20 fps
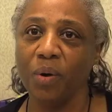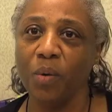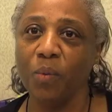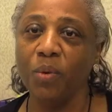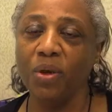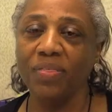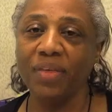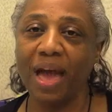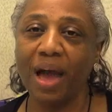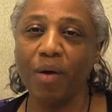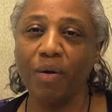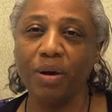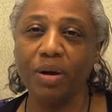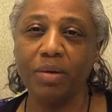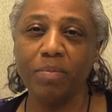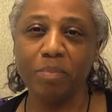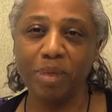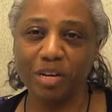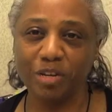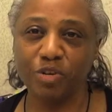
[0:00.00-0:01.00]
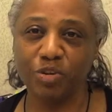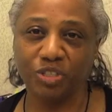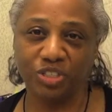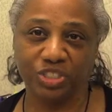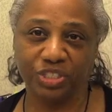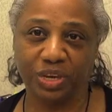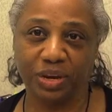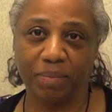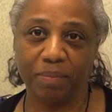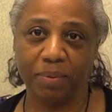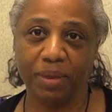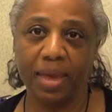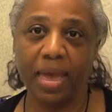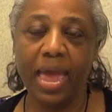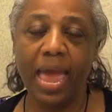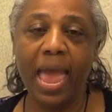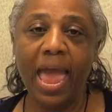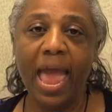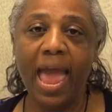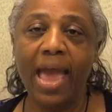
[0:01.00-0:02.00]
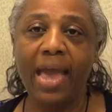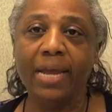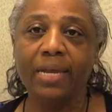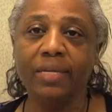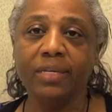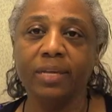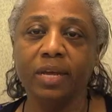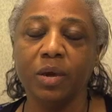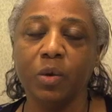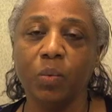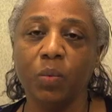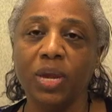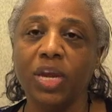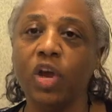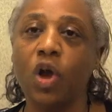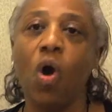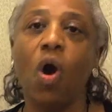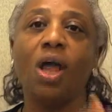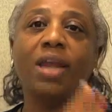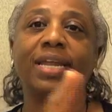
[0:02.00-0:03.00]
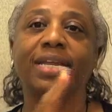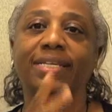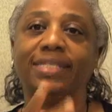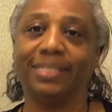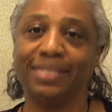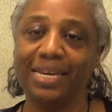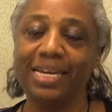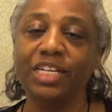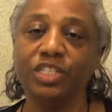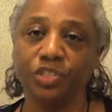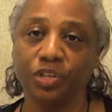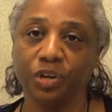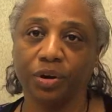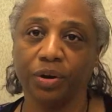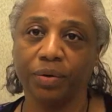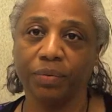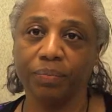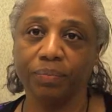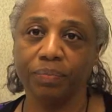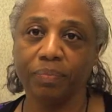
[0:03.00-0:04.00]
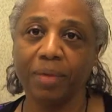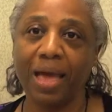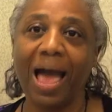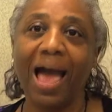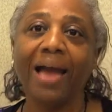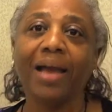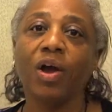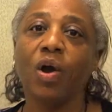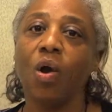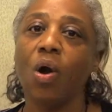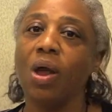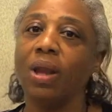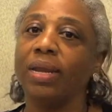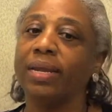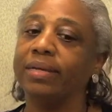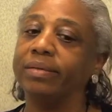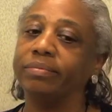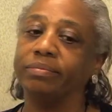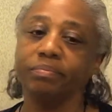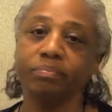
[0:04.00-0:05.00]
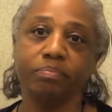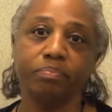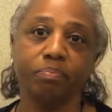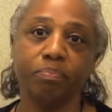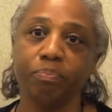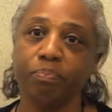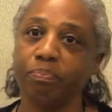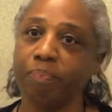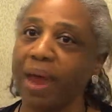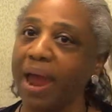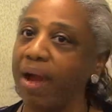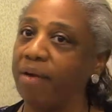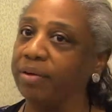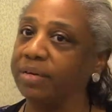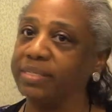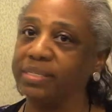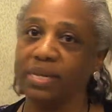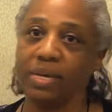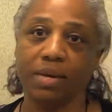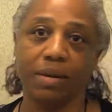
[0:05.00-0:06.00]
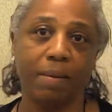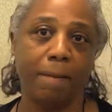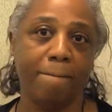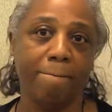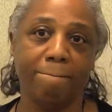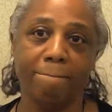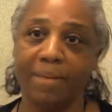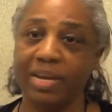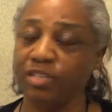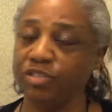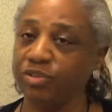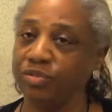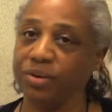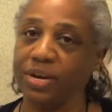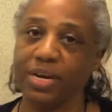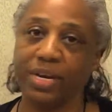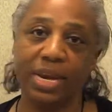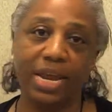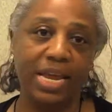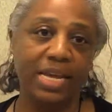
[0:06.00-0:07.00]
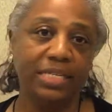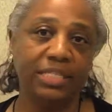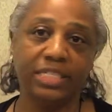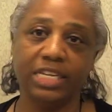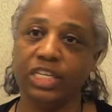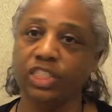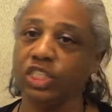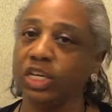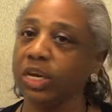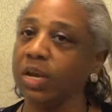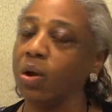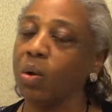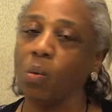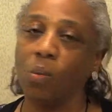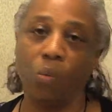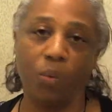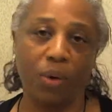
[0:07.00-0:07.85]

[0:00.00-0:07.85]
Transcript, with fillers: without good mentorship, and we call it teacher. I call it parenting, mentoring, teaching,